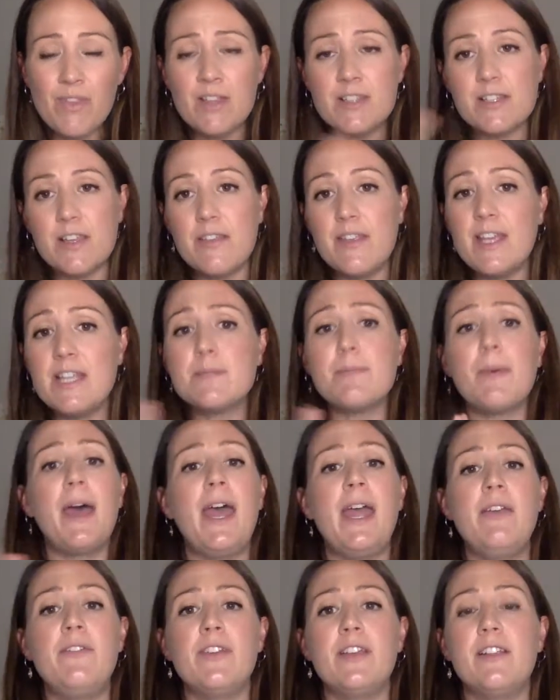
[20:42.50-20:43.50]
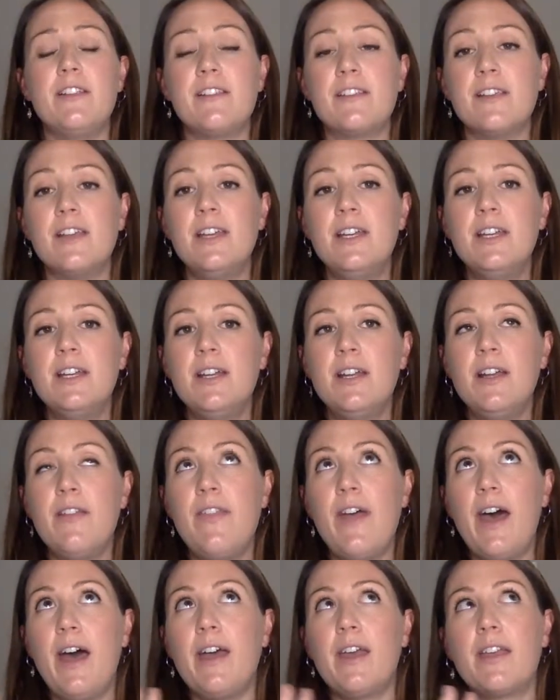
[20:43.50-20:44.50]
So these behaviors
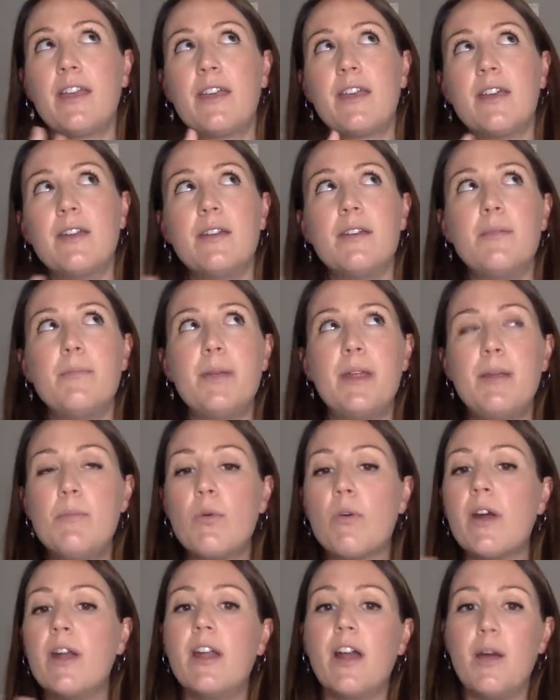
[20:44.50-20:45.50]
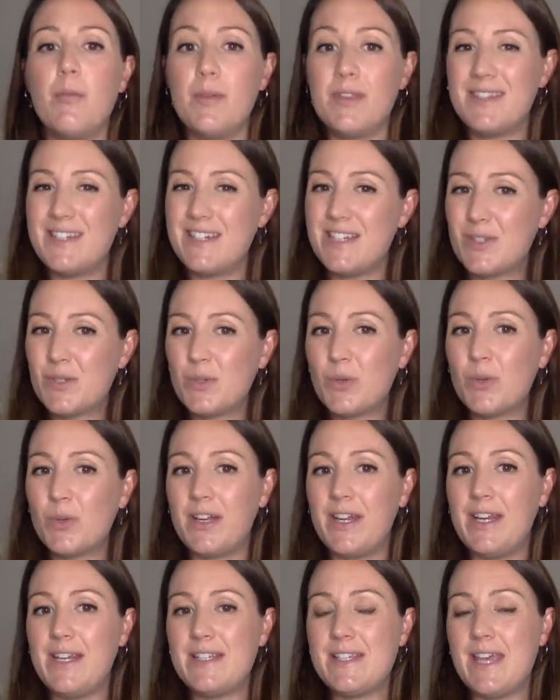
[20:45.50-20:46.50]
that can be more in line with disordered
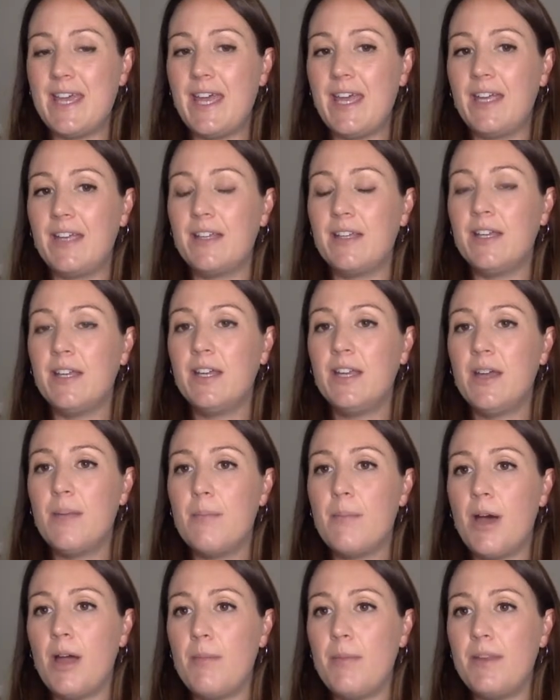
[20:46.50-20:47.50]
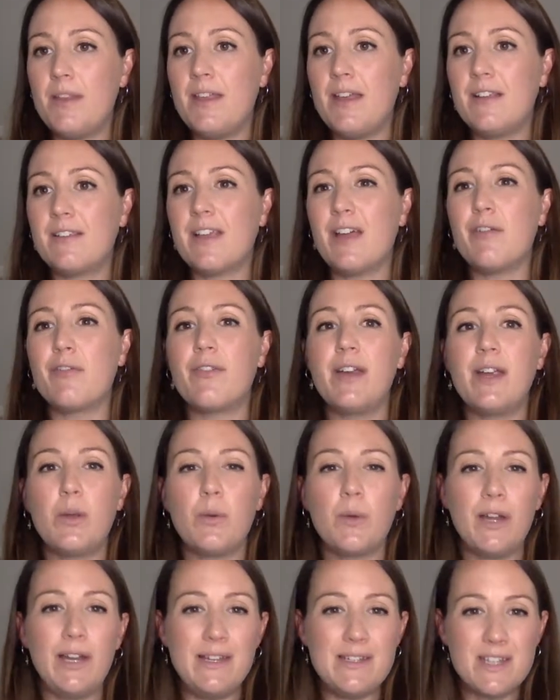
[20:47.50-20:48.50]
eating might be things like
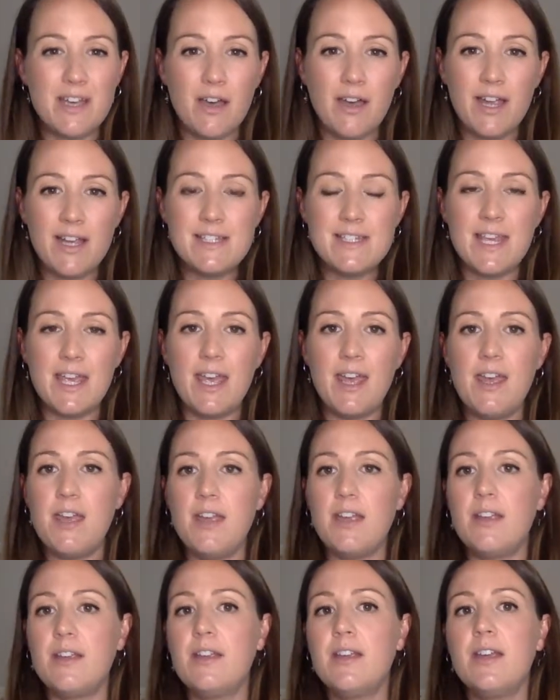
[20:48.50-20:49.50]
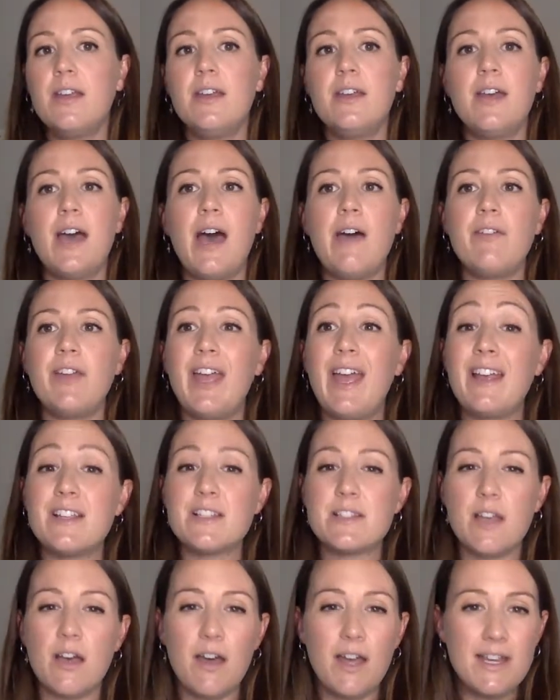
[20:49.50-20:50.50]
frequently dieting, having
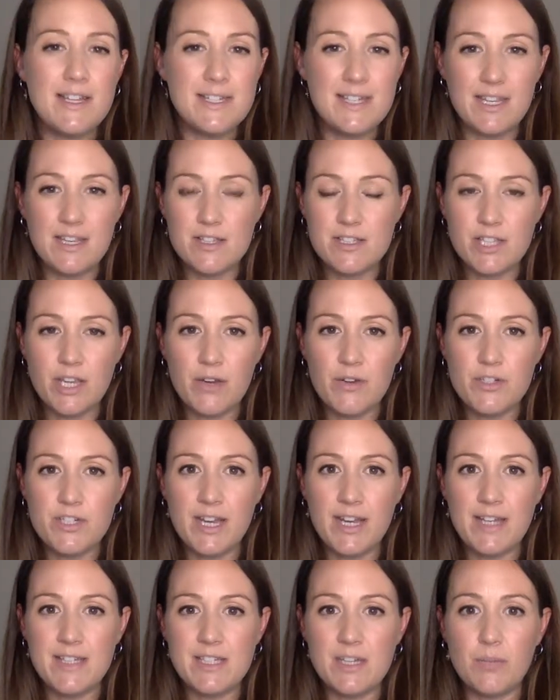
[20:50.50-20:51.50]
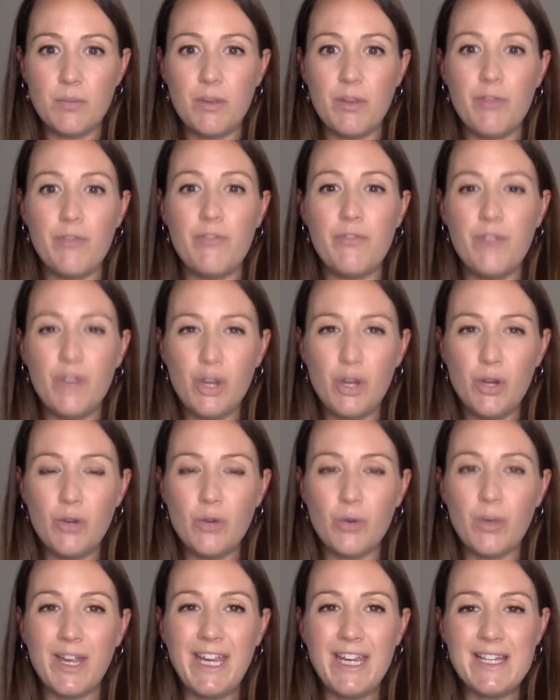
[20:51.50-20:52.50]
anxiety associated with food
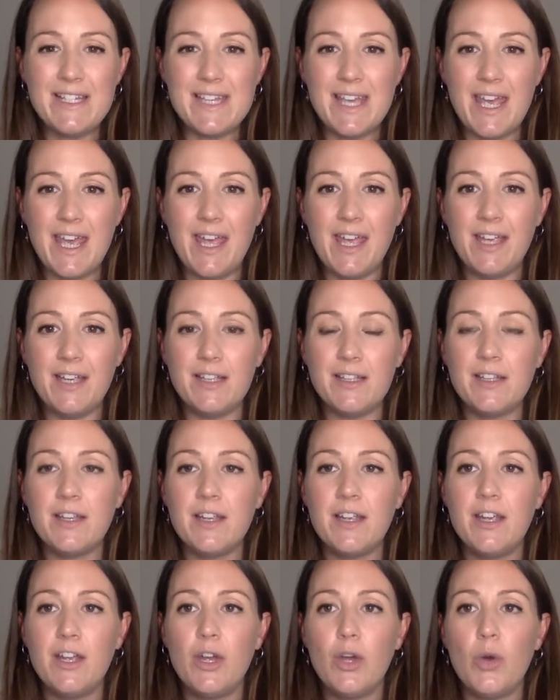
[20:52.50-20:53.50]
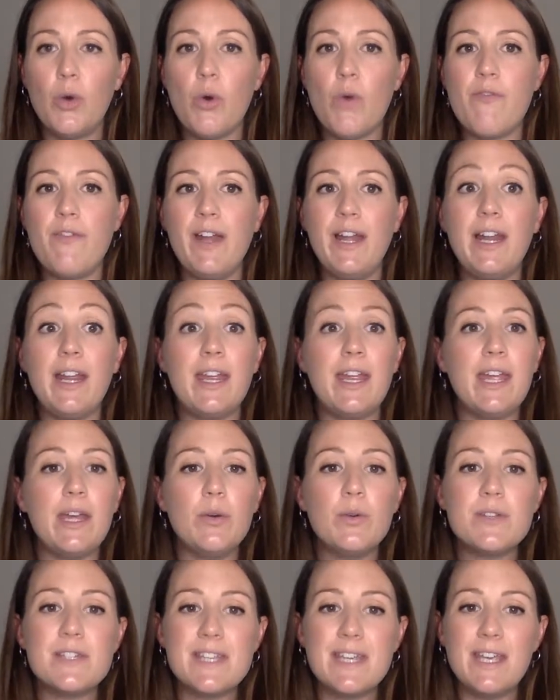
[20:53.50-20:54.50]
or eating, or feeling
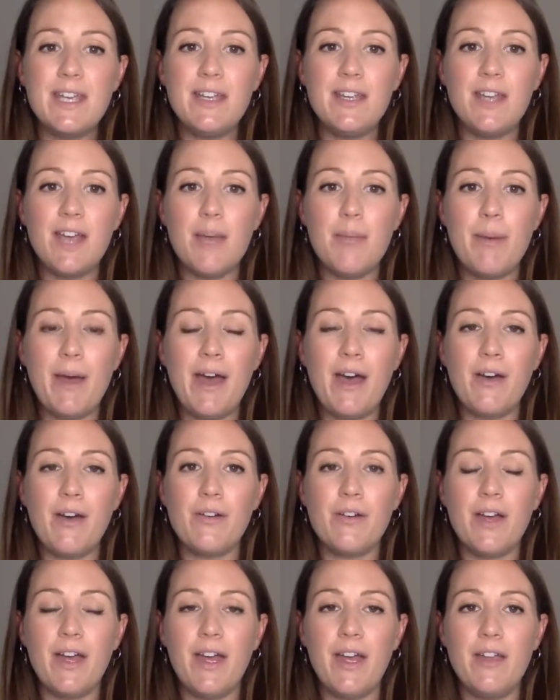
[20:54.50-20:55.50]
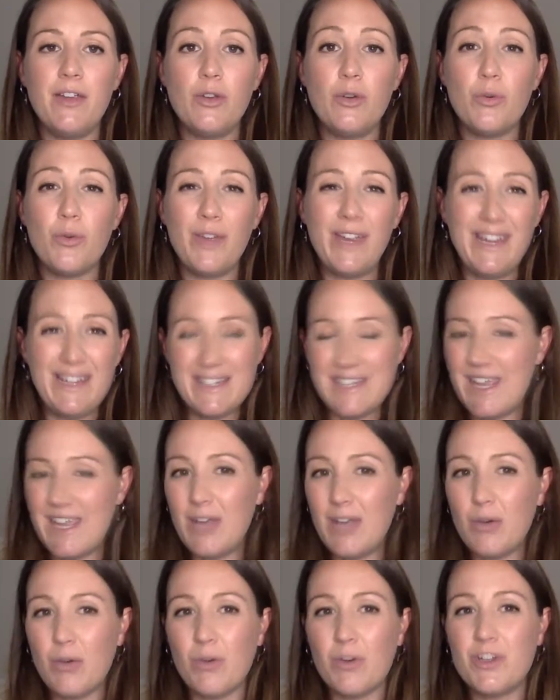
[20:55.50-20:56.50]
guilty about your
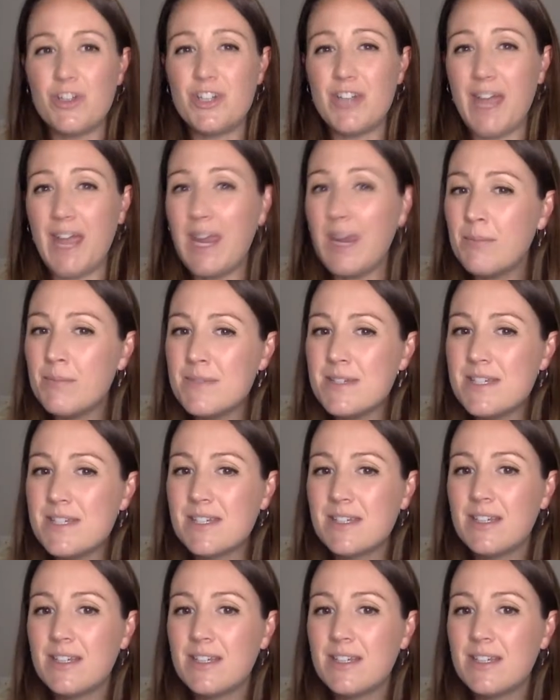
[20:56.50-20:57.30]
eating or ashamed.